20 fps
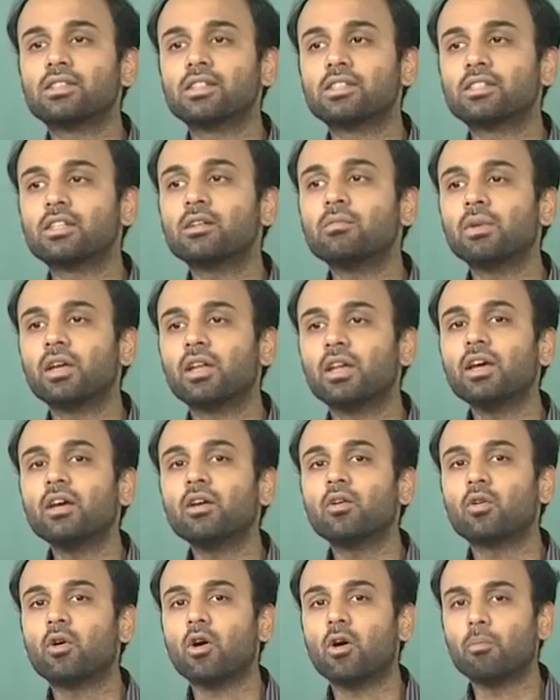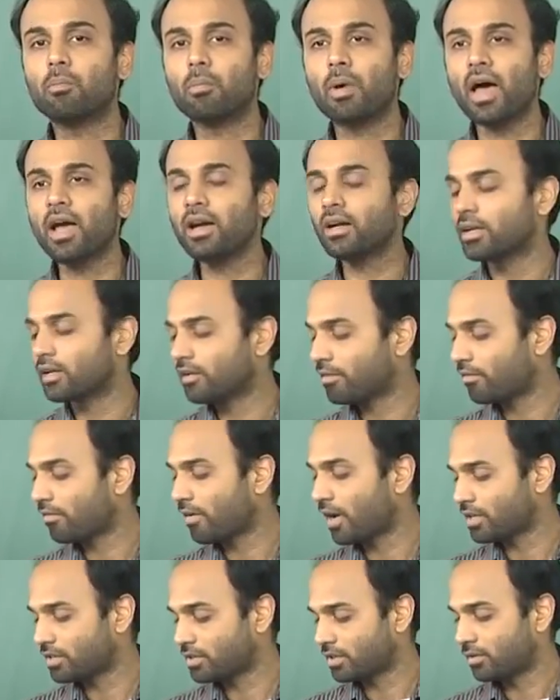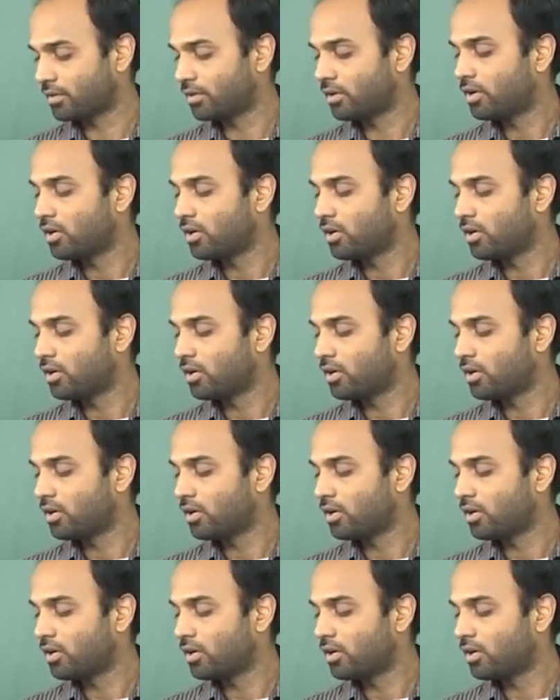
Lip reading: system in a compact fashion.